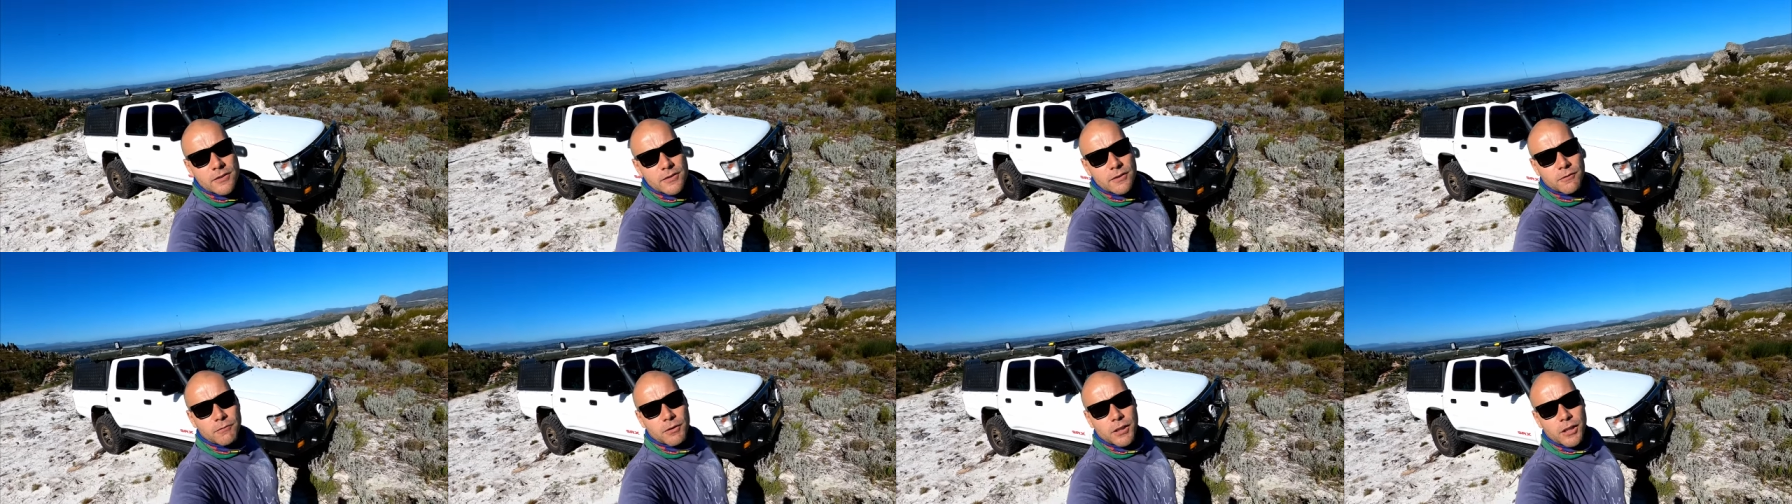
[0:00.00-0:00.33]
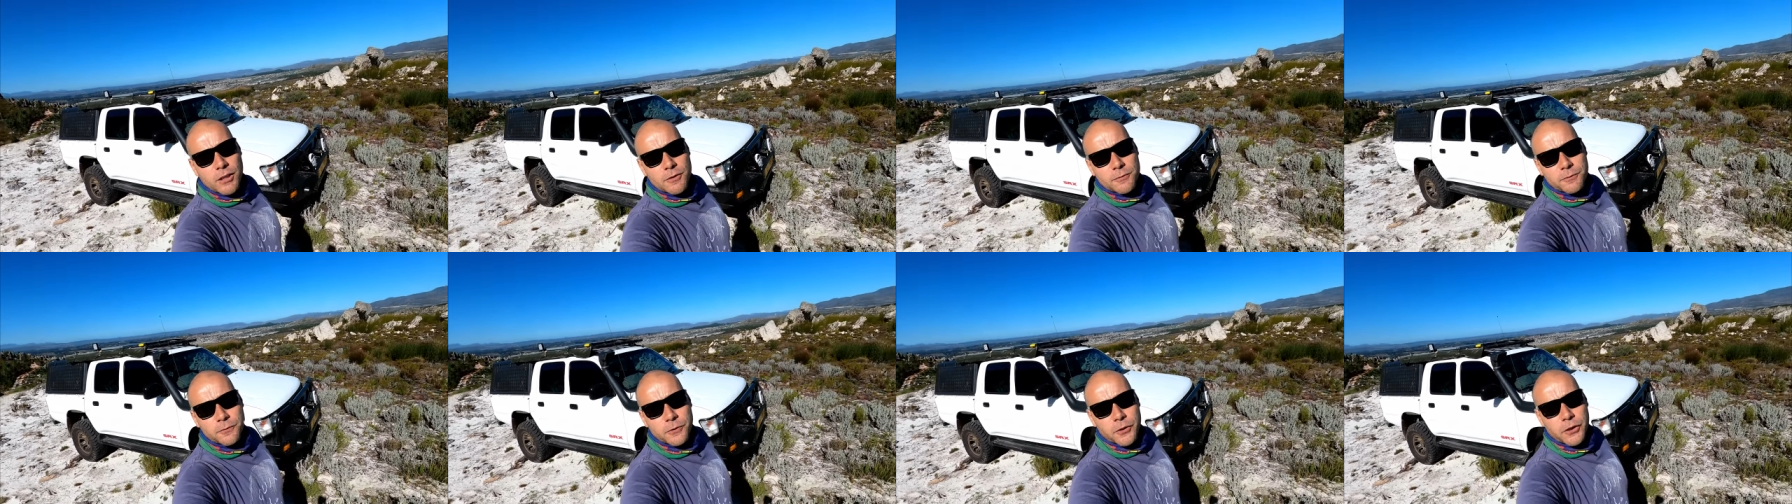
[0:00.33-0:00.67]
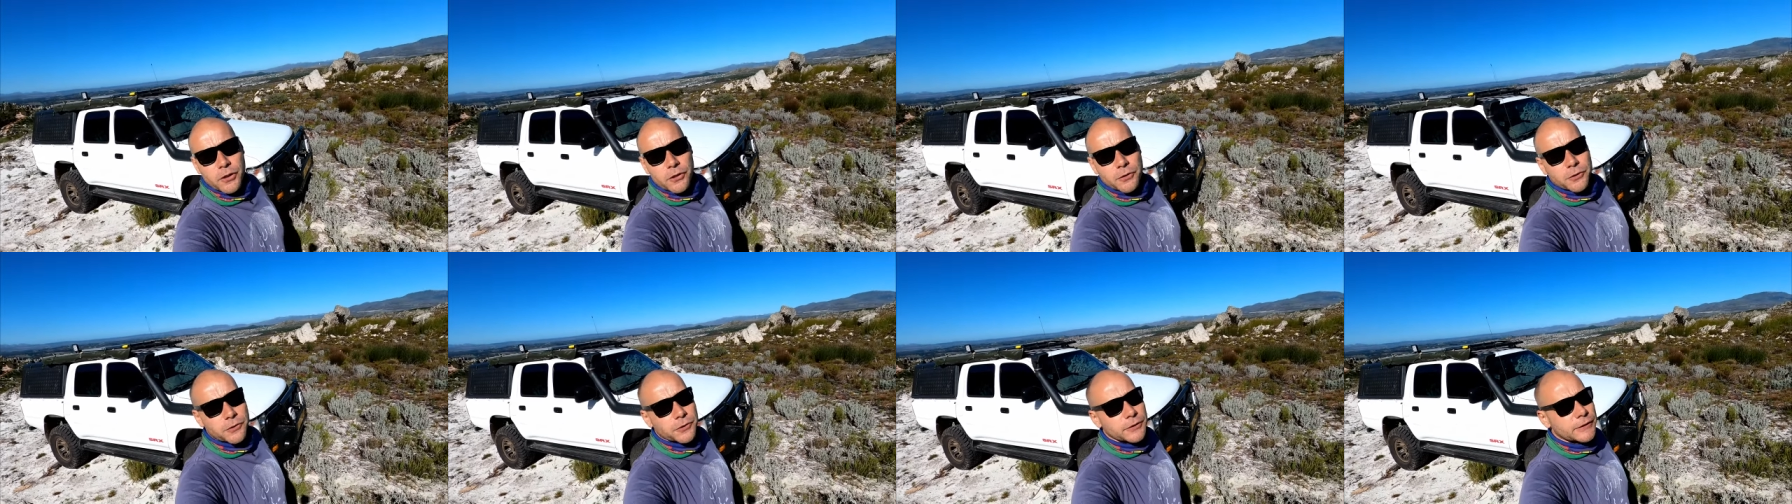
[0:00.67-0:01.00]
is the video for
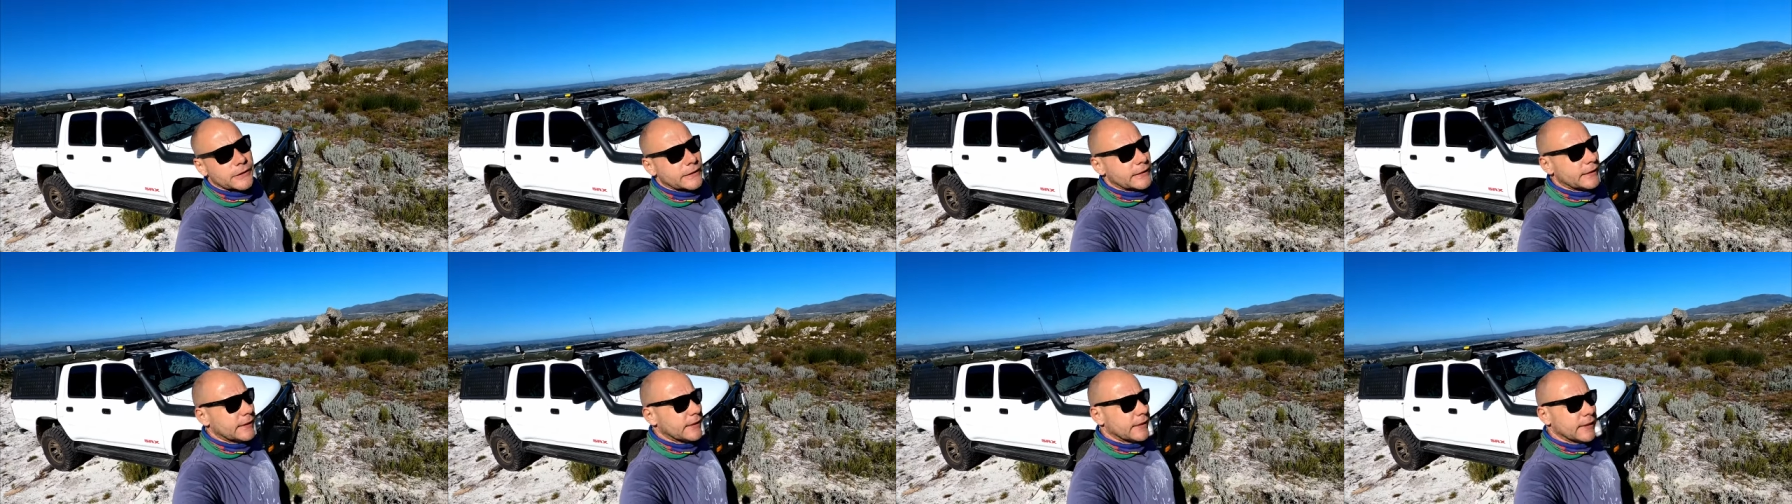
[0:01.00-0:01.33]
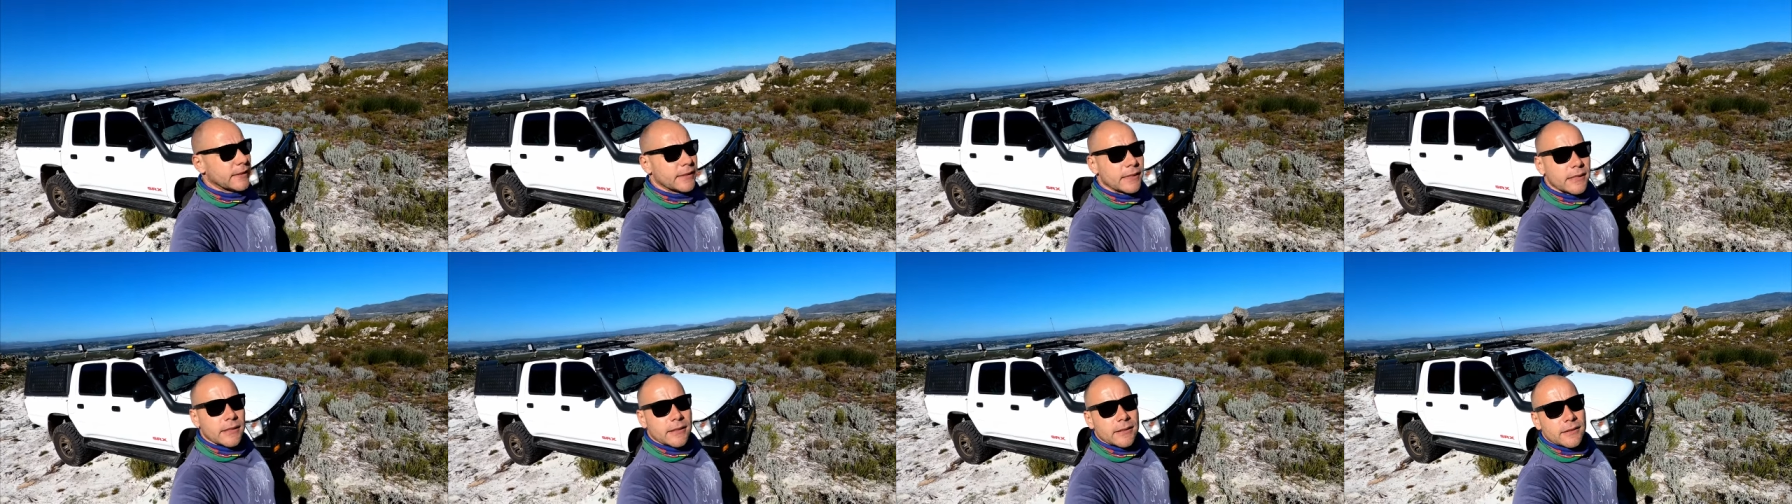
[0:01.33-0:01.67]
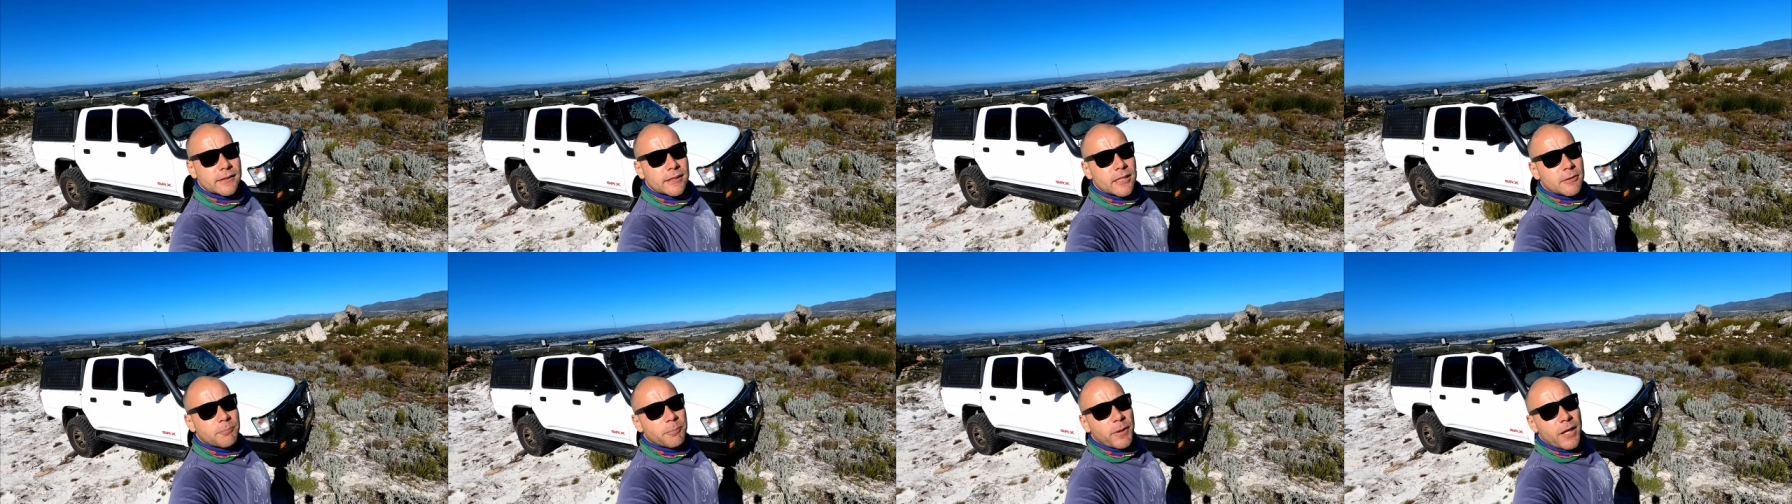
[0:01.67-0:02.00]
you.
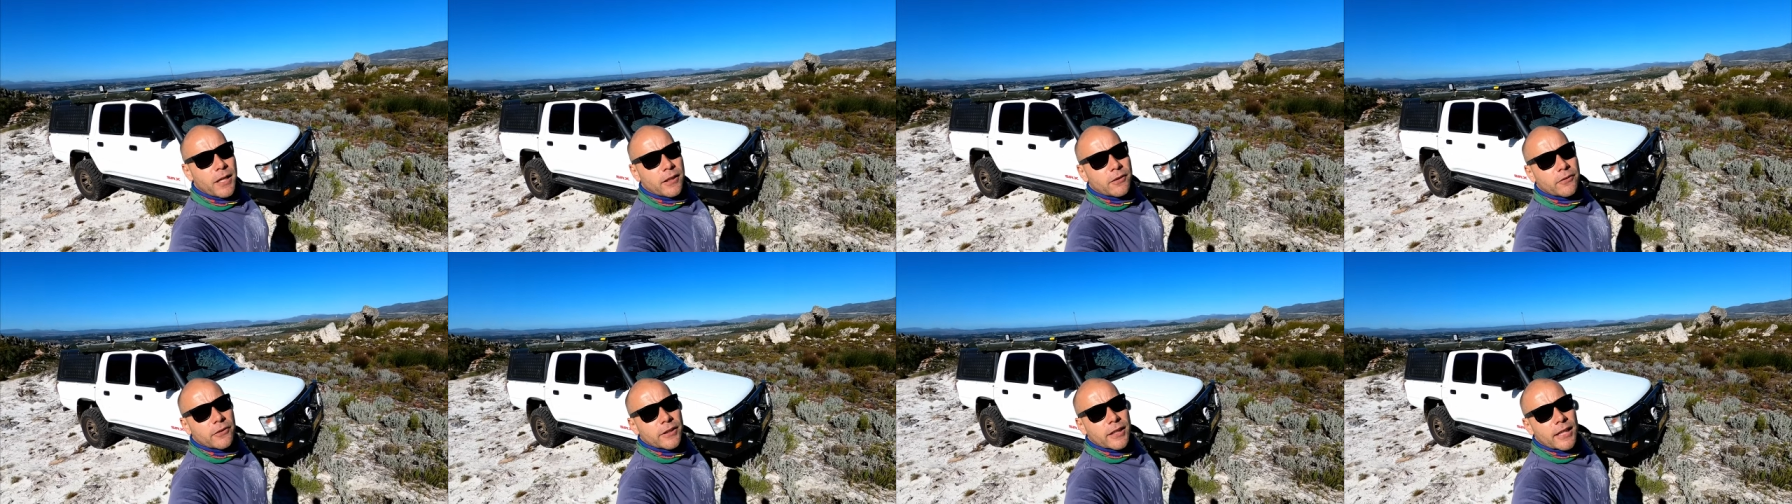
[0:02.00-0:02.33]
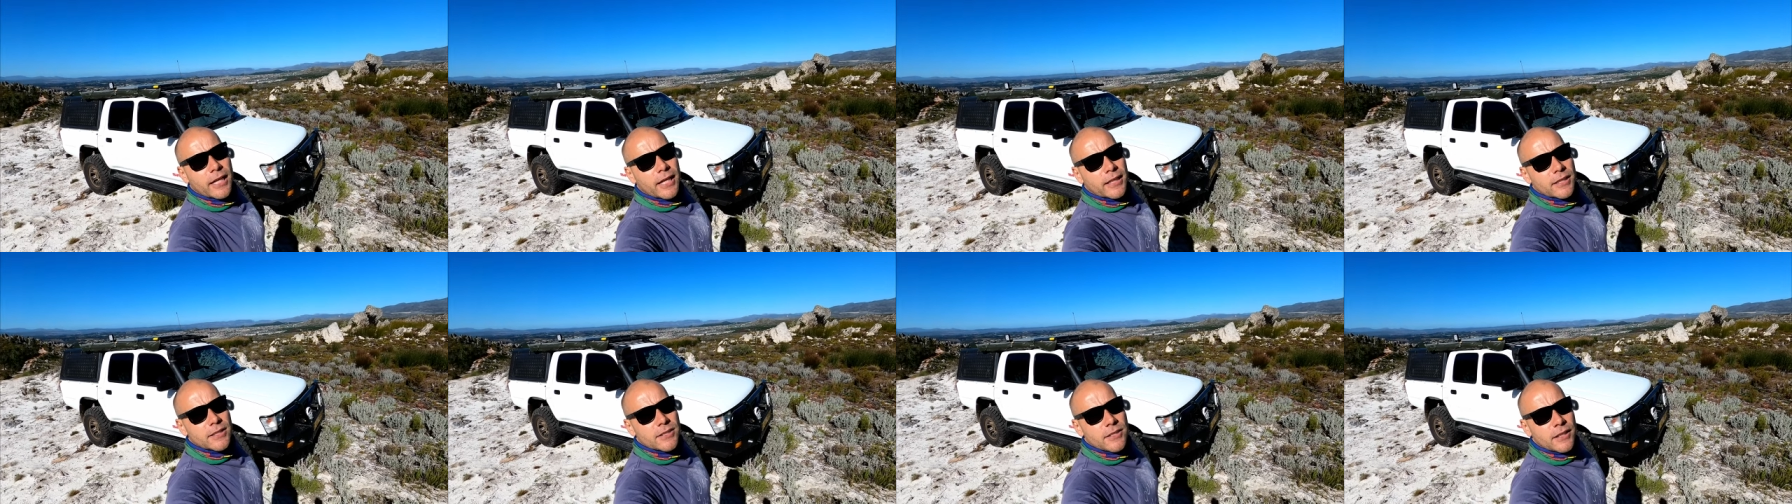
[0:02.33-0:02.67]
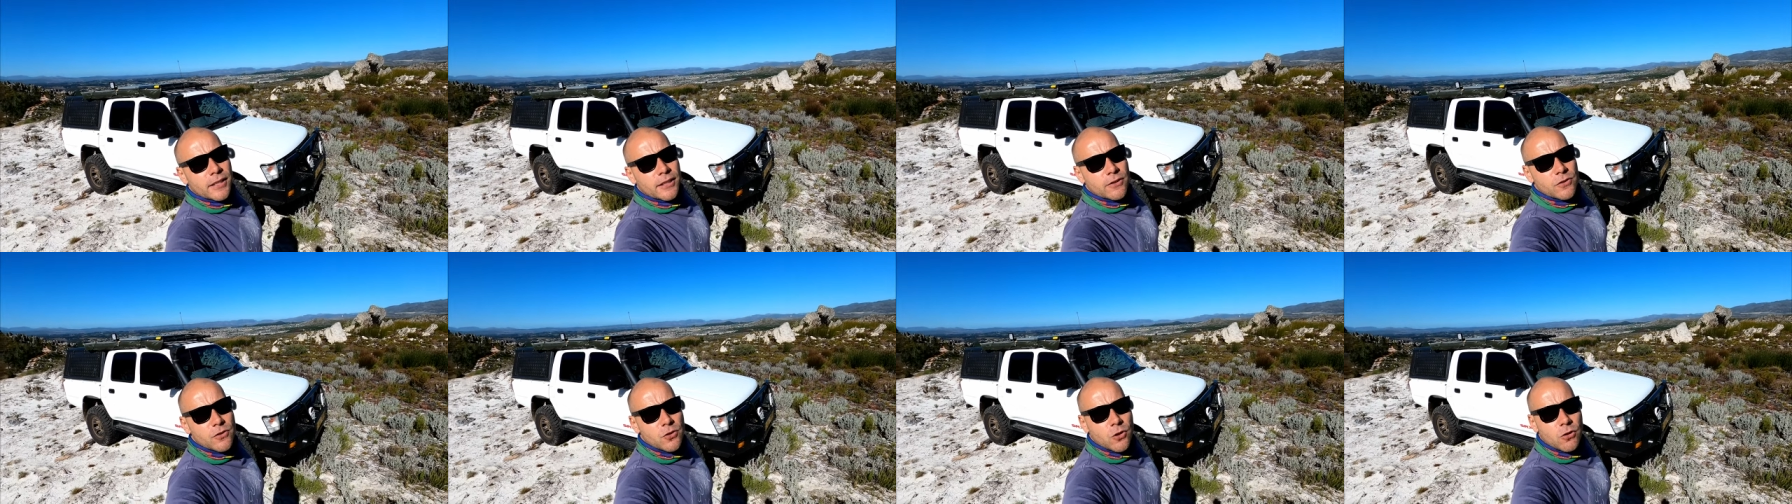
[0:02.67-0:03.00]
Sit back, relax
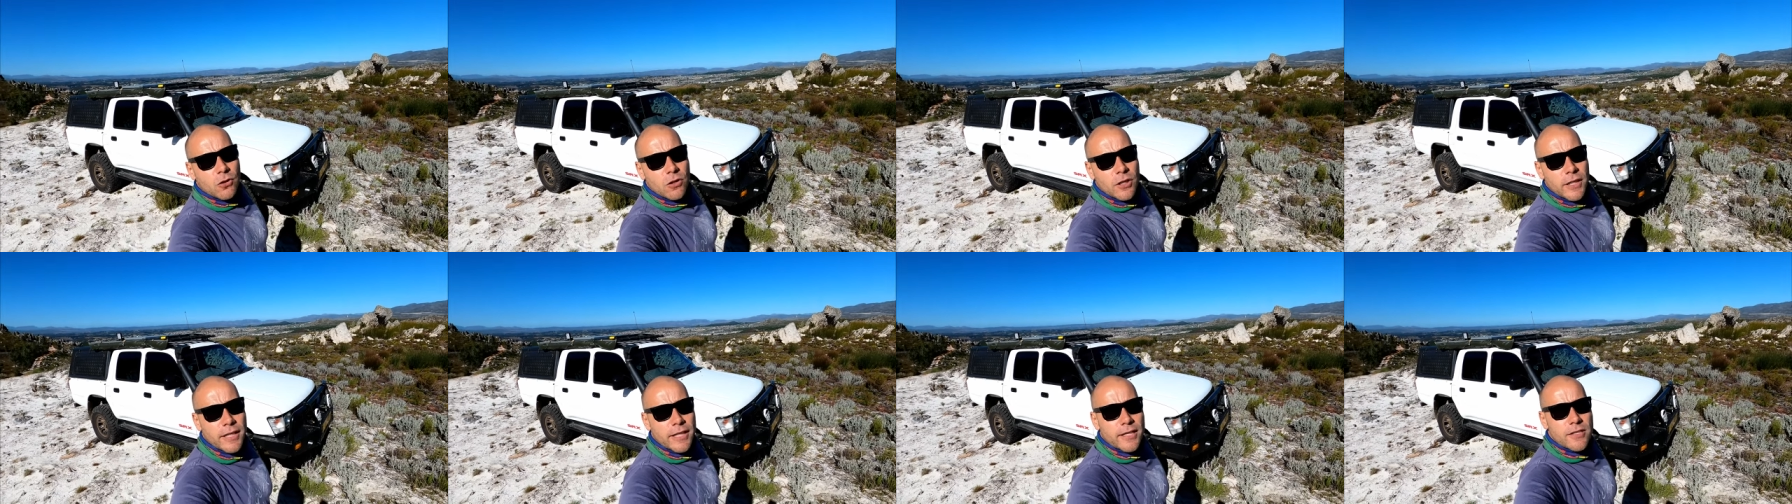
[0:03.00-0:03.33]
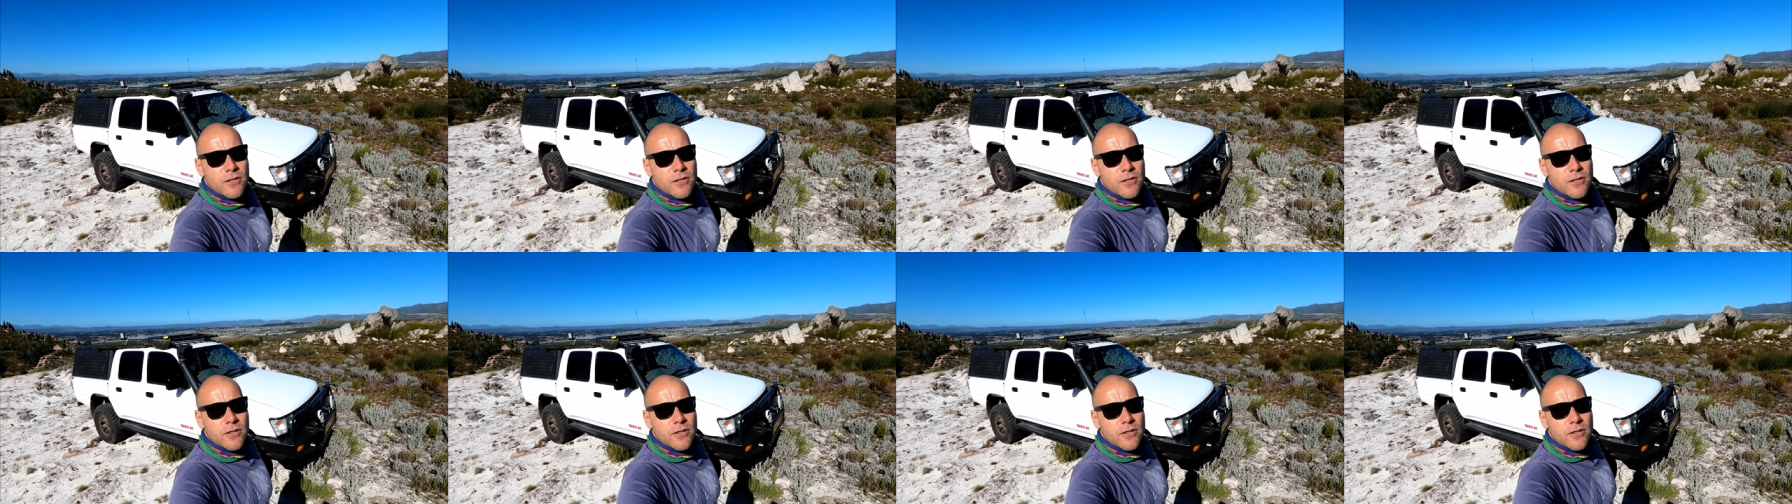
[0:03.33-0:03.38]
and enjoy.